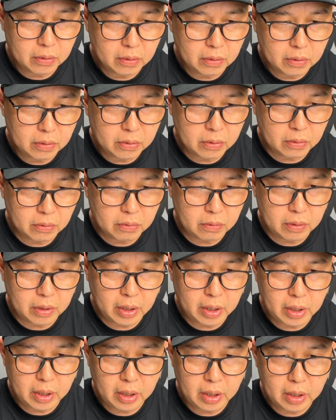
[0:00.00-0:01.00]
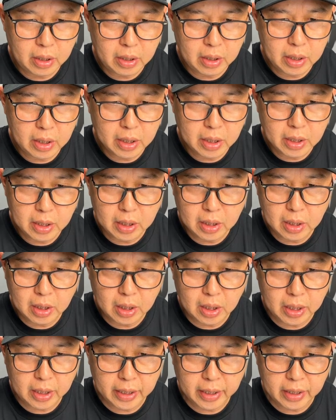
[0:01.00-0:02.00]
So today
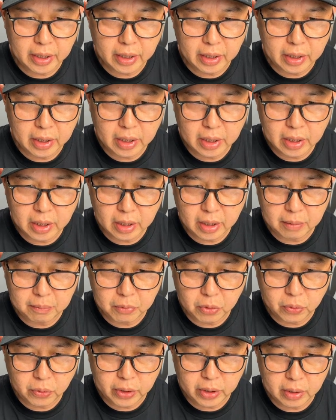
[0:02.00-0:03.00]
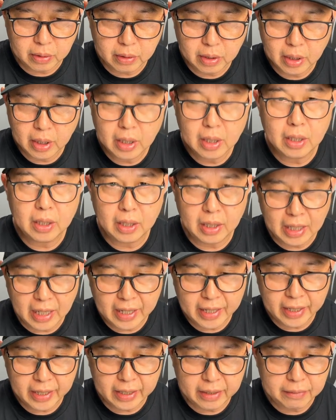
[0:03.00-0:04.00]
I am going
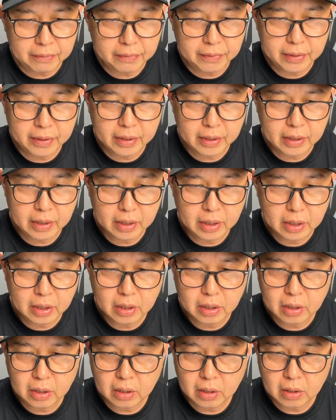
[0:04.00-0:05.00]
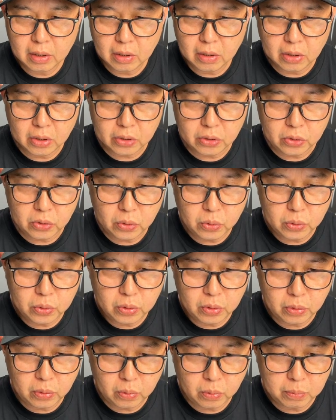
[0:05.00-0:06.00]
live on
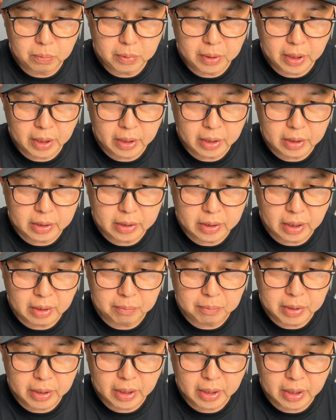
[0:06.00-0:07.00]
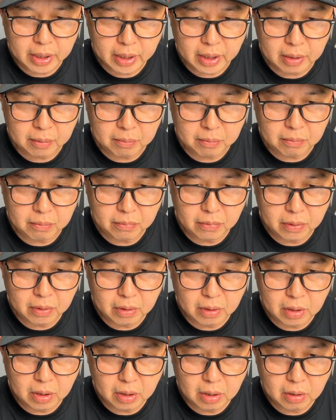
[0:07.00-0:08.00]
YouTube at the same time,
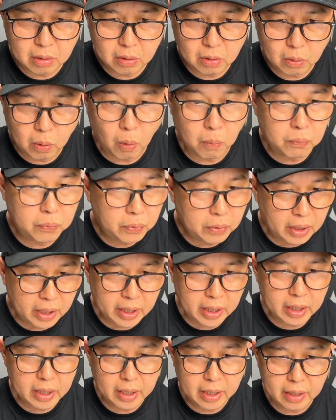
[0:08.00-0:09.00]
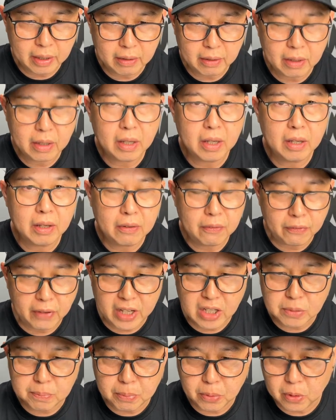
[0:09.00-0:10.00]
hopefully
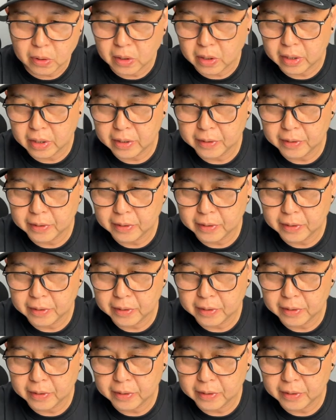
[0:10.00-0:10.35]
Facebook,